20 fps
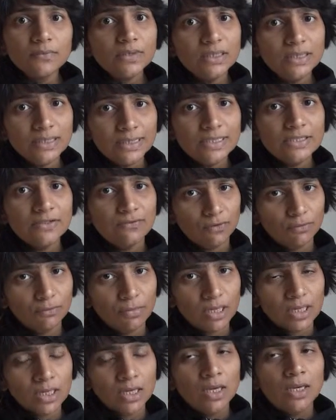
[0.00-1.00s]
at least for
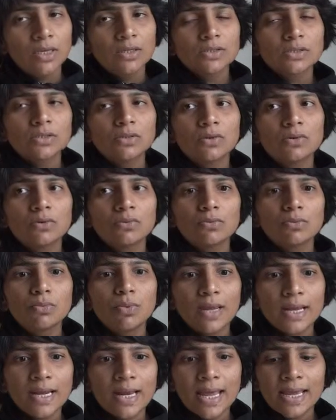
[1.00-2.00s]
me. So
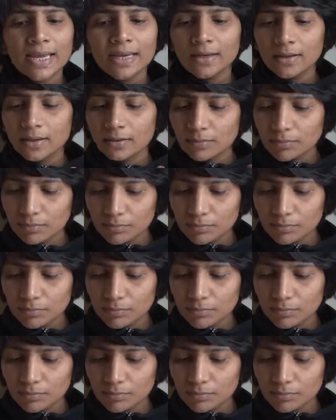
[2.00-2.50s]
when I